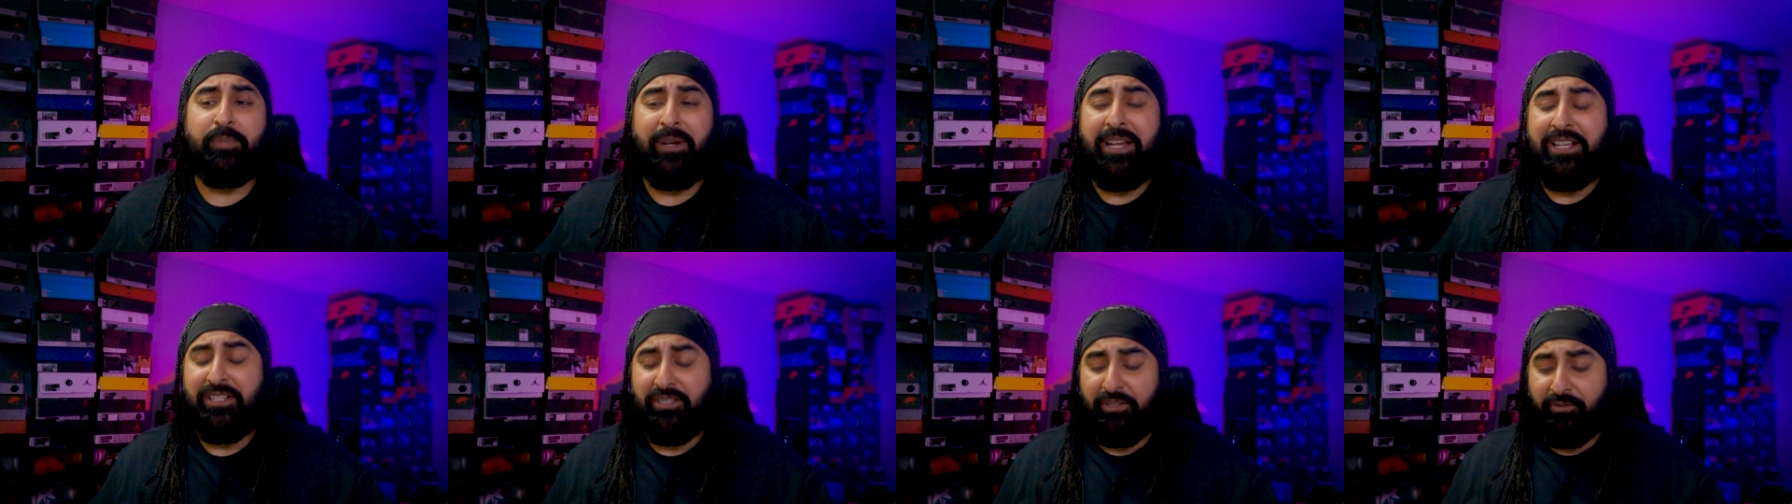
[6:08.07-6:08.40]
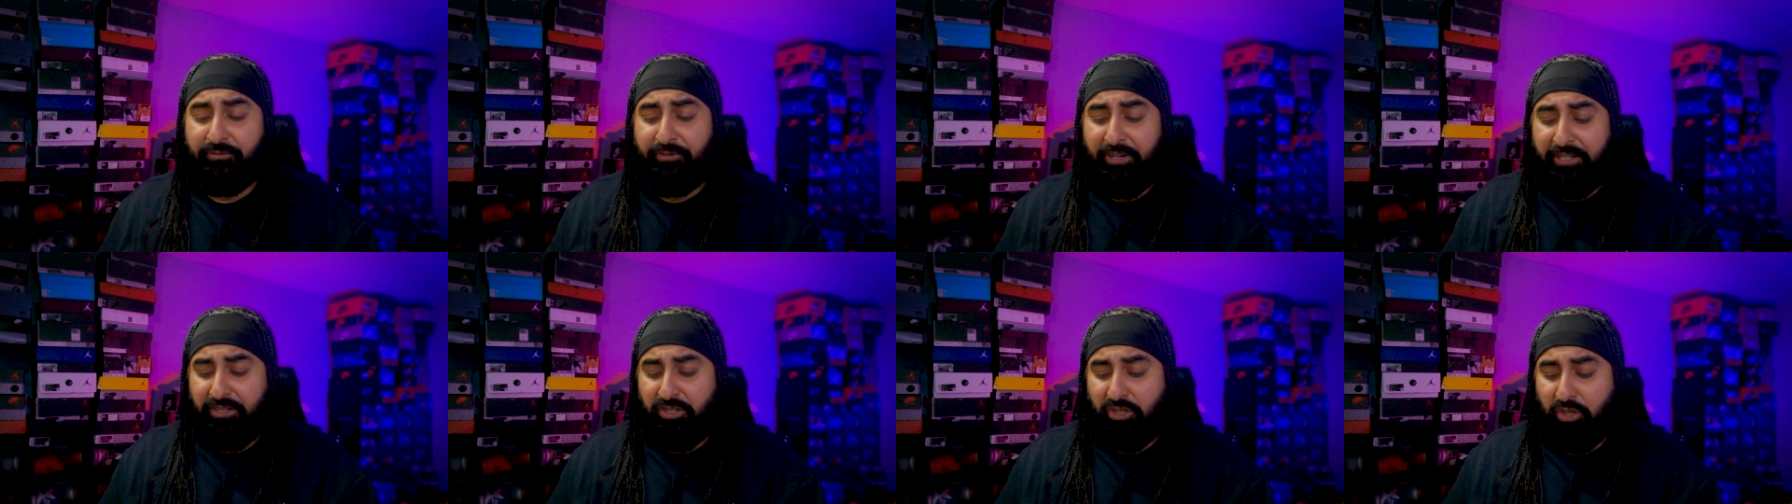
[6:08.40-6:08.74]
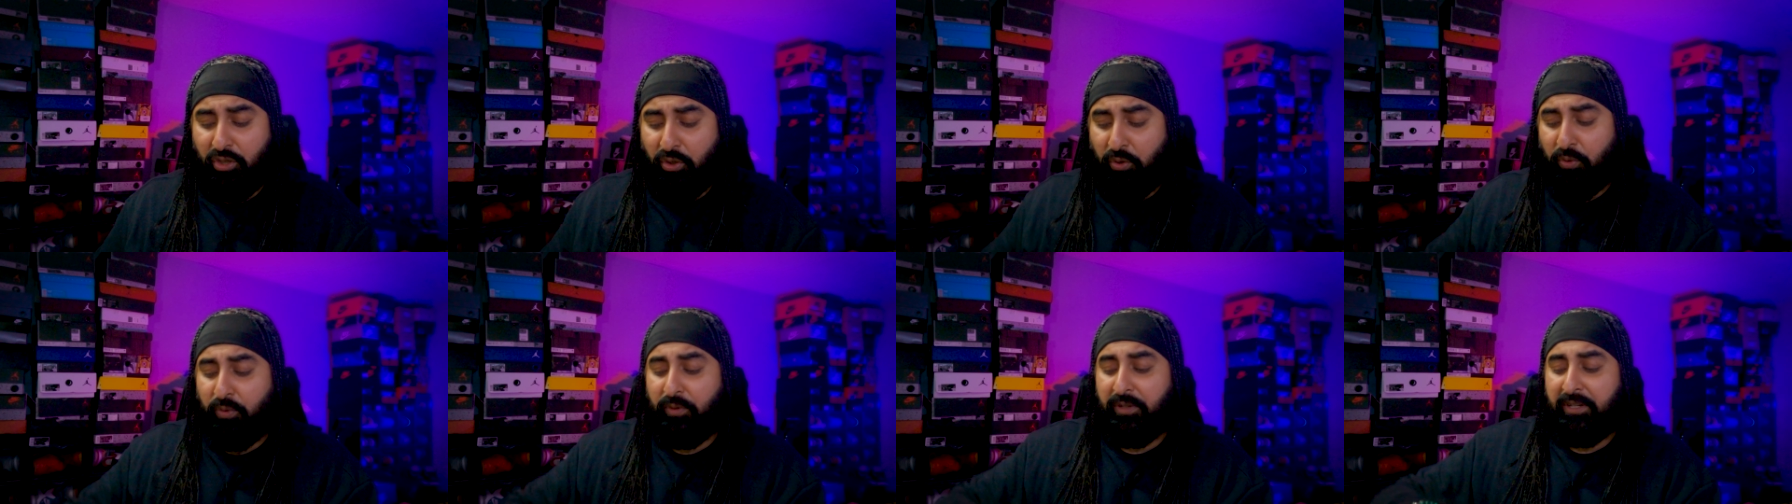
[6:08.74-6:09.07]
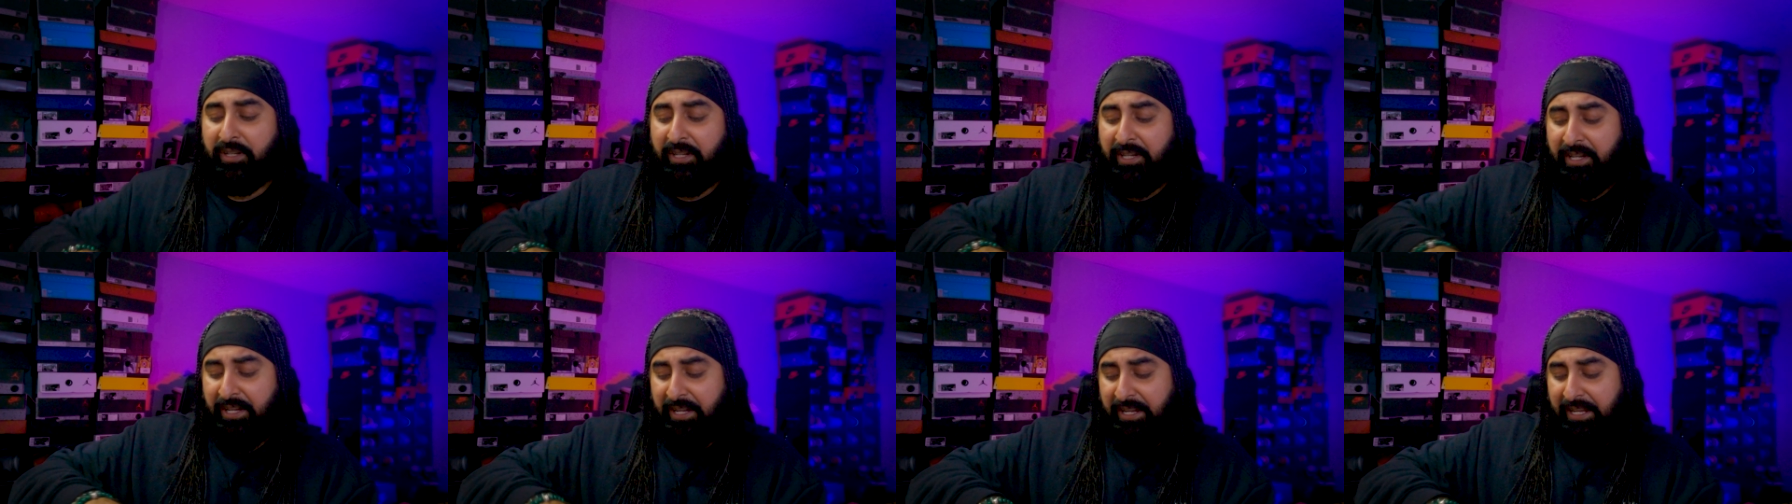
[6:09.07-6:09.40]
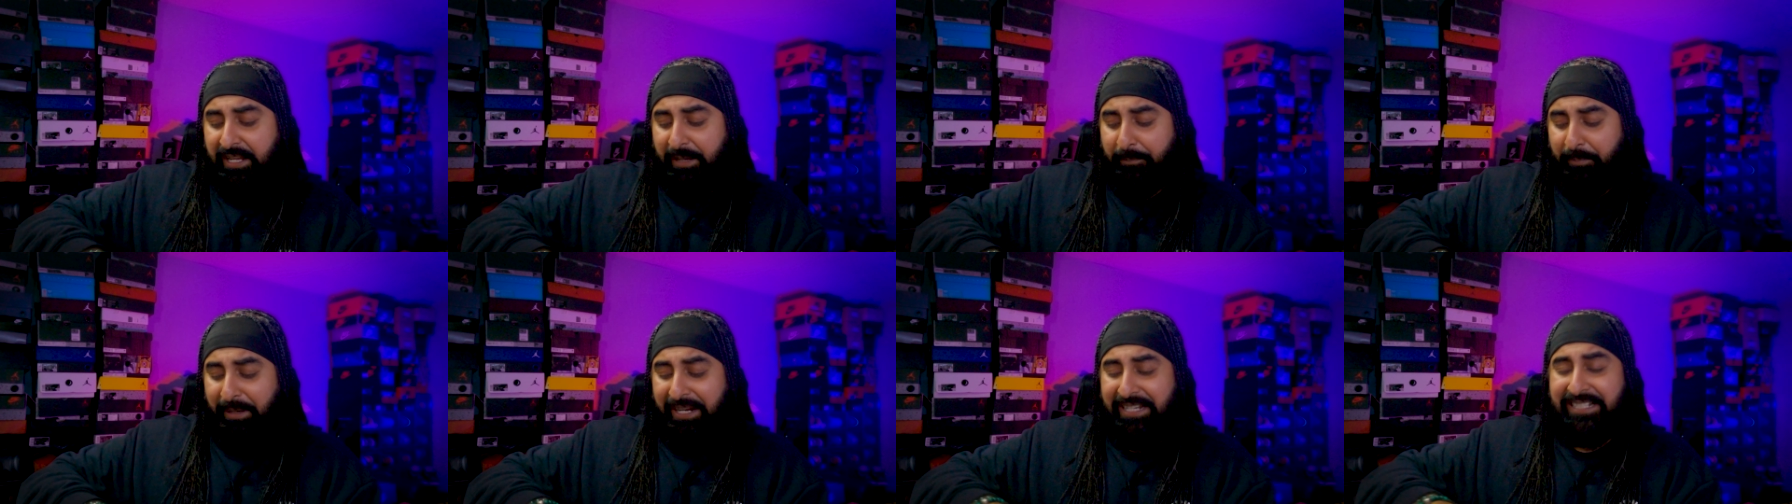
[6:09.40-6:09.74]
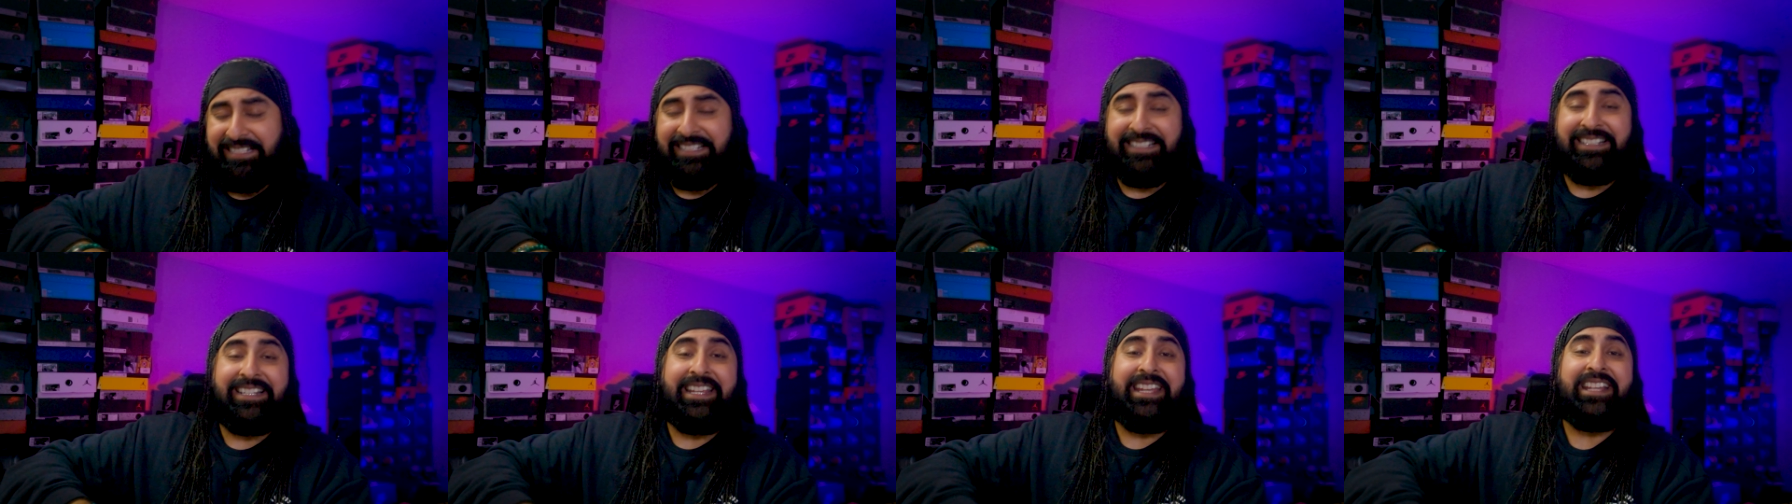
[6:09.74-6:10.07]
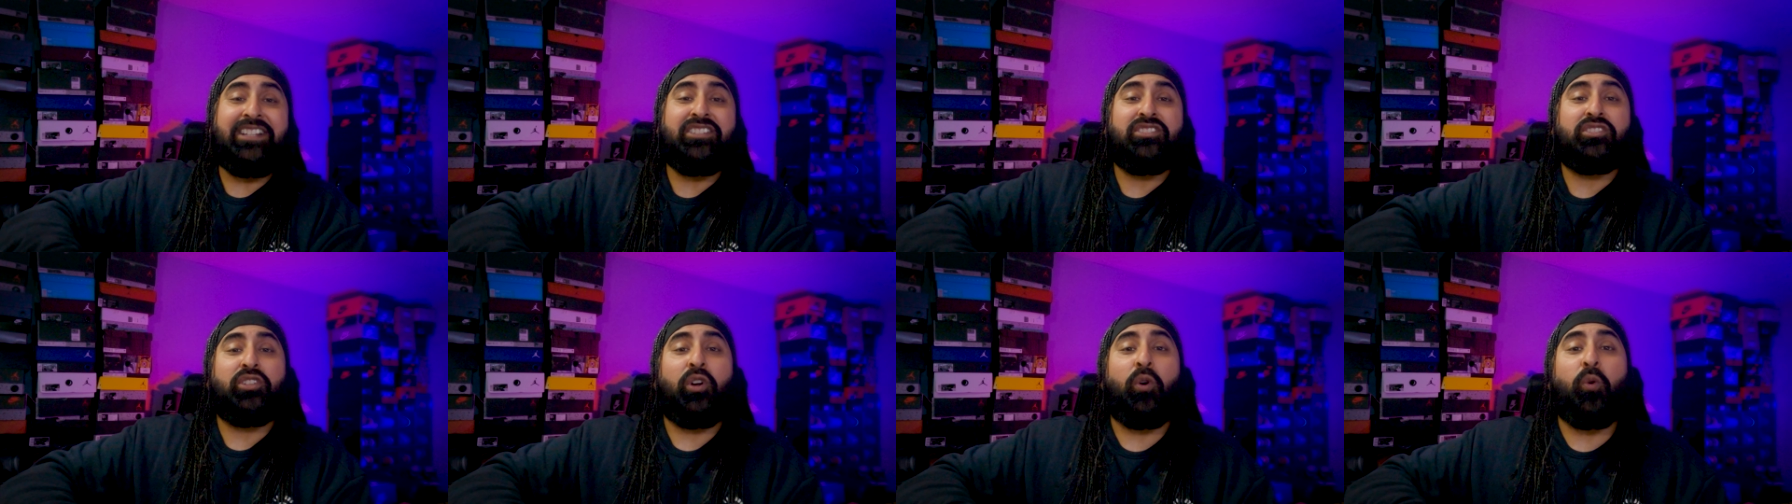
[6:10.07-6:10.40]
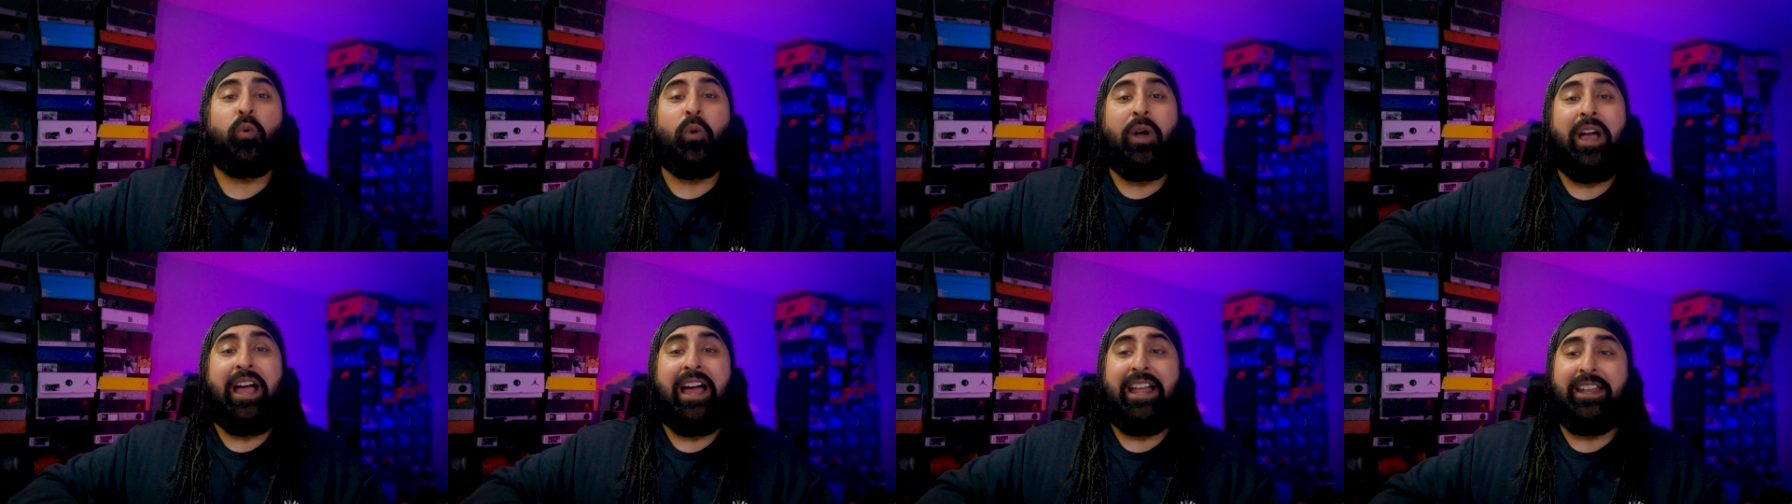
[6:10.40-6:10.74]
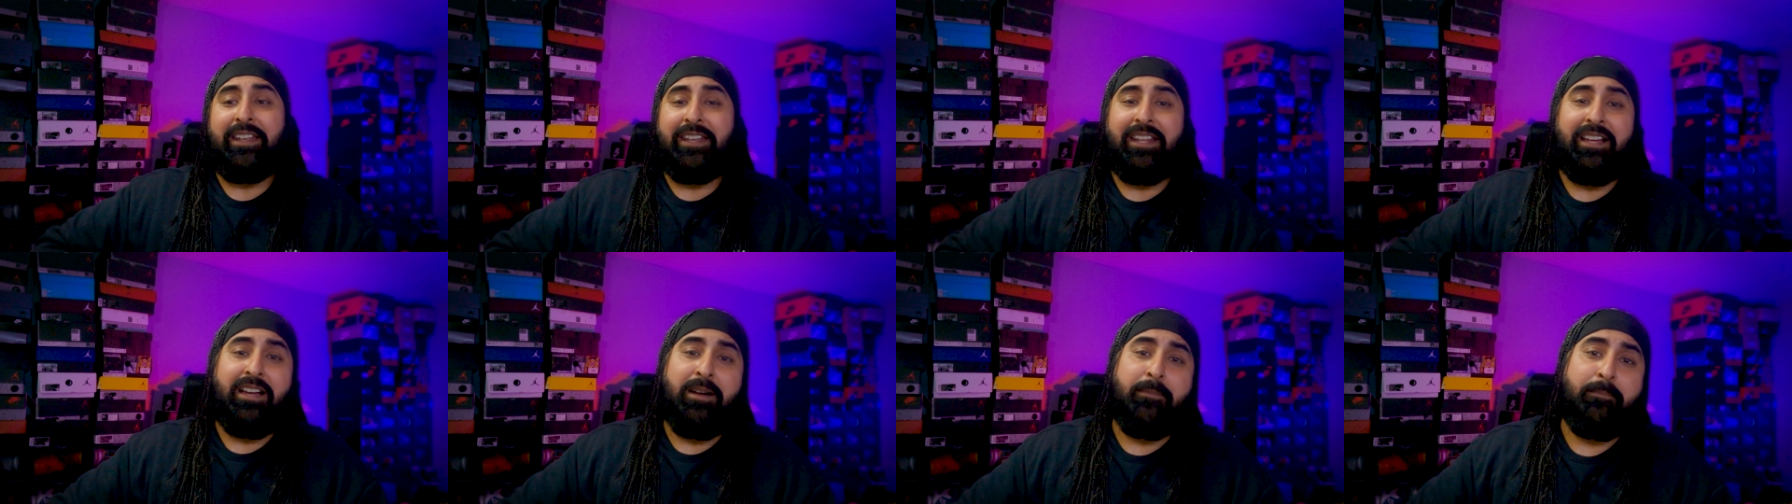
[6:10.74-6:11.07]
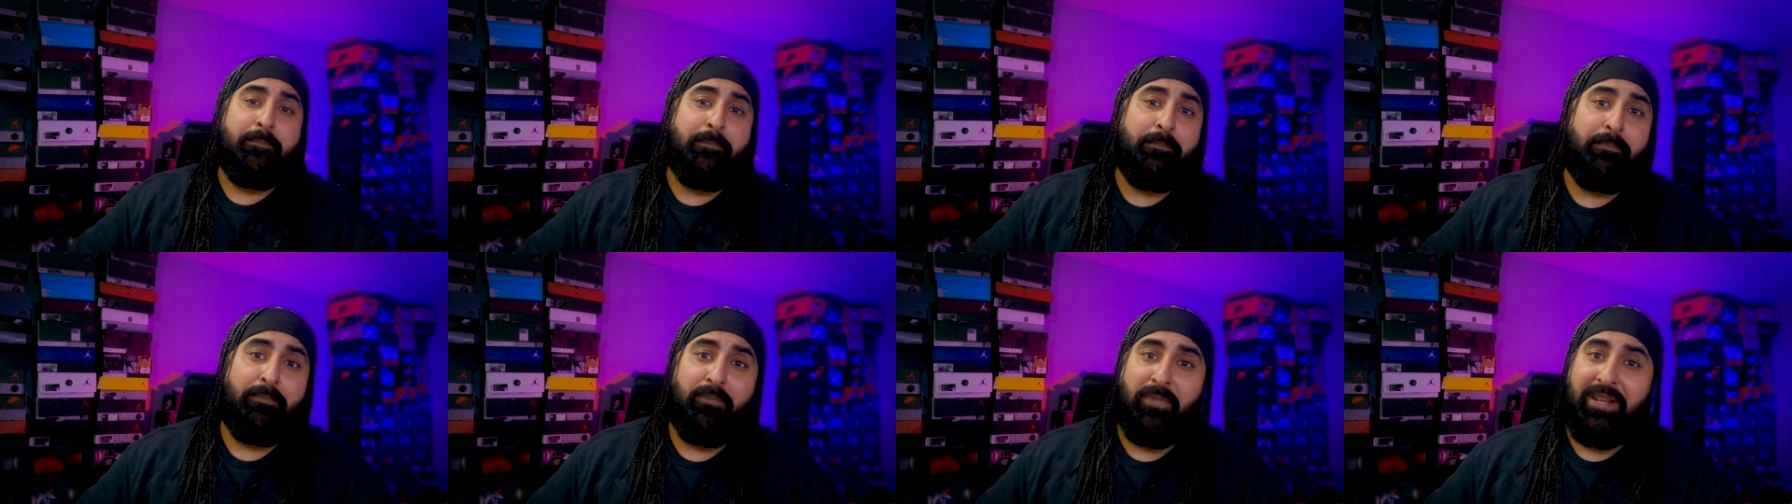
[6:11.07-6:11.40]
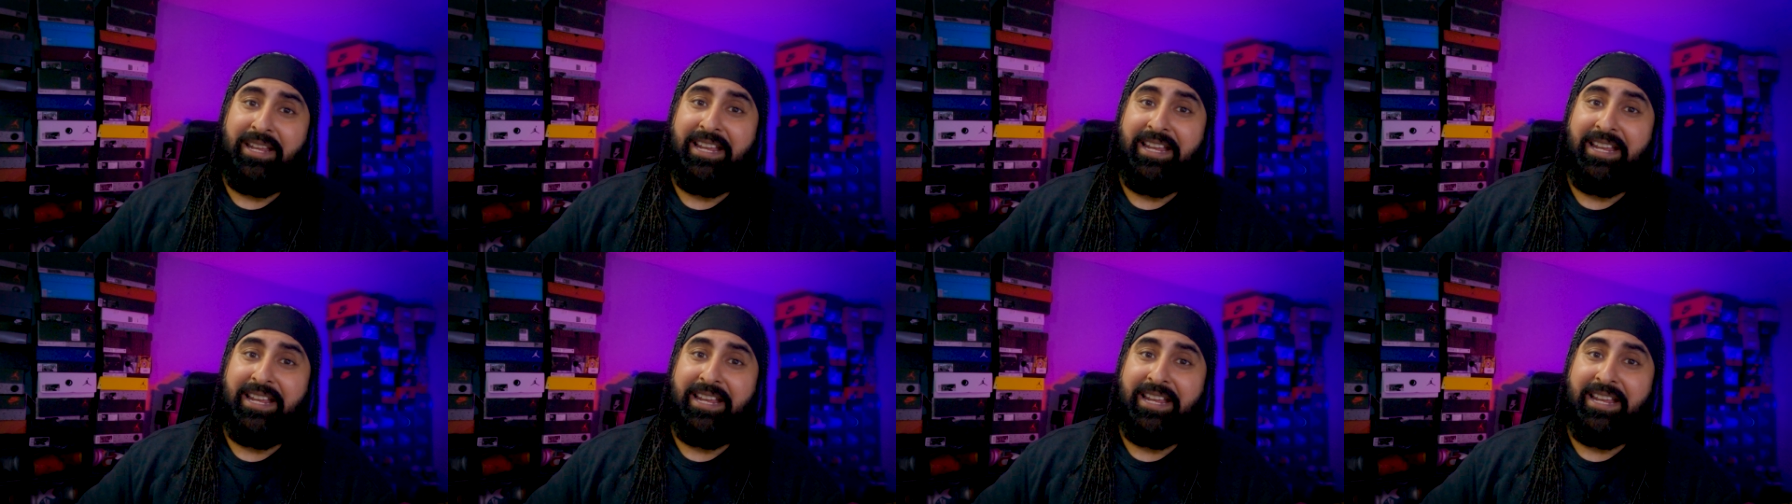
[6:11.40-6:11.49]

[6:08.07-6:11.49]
But it's a Red Dune basically insole and um,